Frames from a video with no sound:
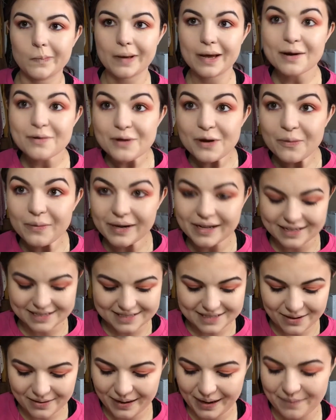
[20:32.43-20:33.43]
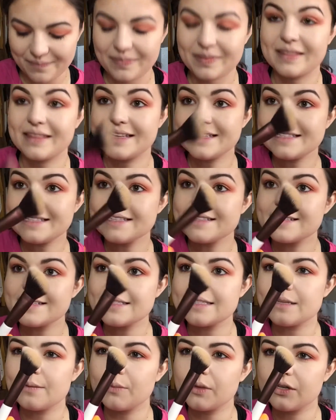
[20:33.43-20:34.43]
I don't know where it is. Okay, this is a
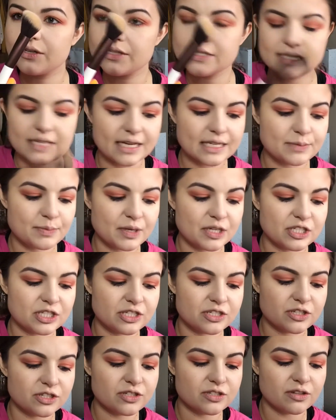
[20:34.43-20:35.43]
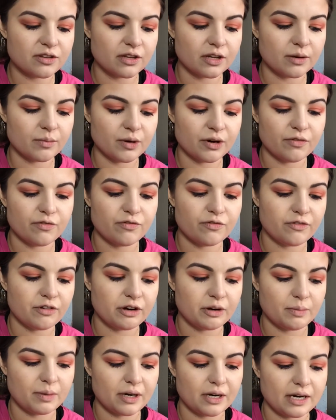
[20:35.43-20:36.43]
similar size brush. It's just a little more
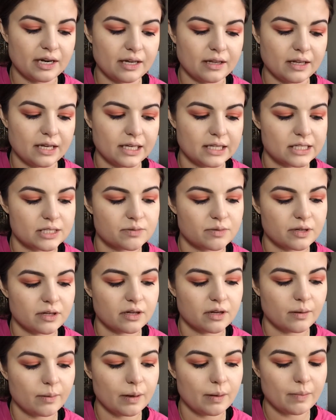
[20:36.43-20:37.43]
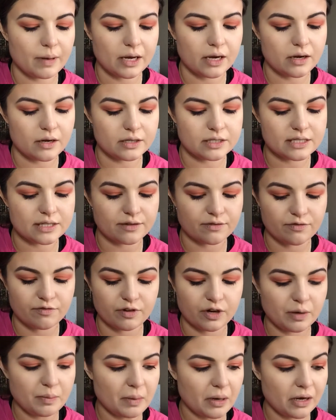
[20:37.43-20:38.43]
firmer, and I like this one a little bit better. It's the
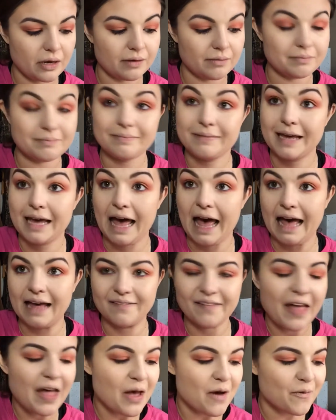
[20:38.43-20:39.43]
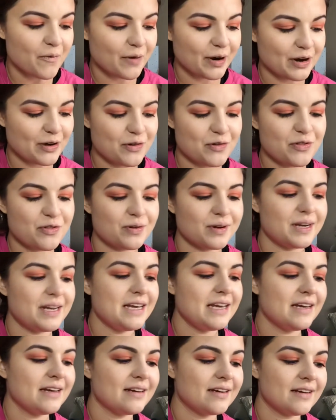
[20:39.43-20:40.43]
Firma
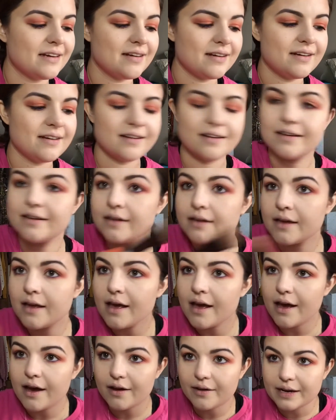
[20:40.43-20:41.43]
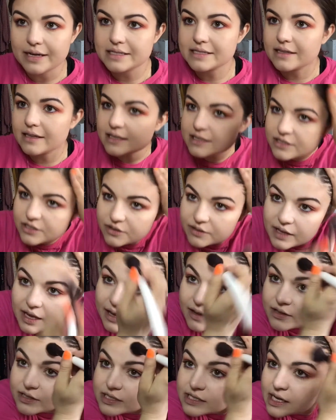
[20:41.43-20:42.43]
103. Okay, so let's do the
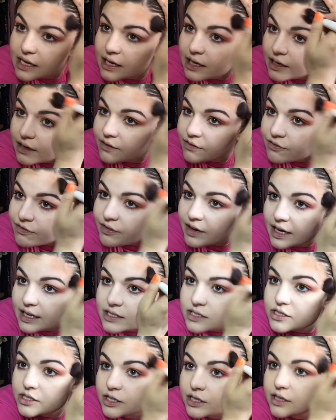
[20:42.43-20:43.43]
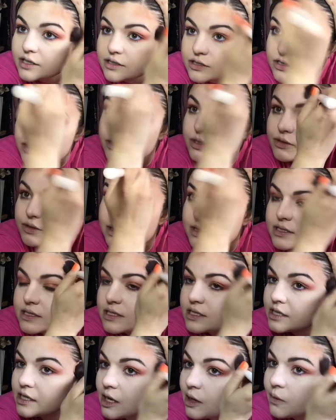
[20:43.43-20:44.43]
other side faster so you can
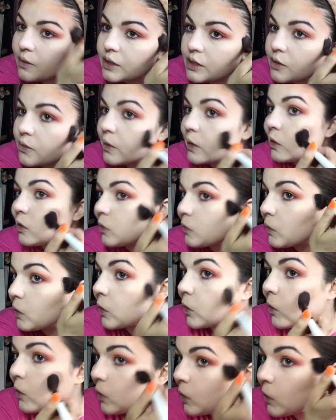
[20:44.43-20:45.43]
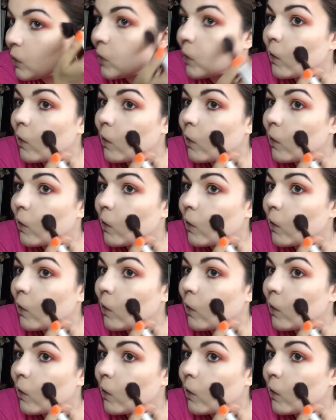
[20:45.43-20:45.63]
see how I do it typically.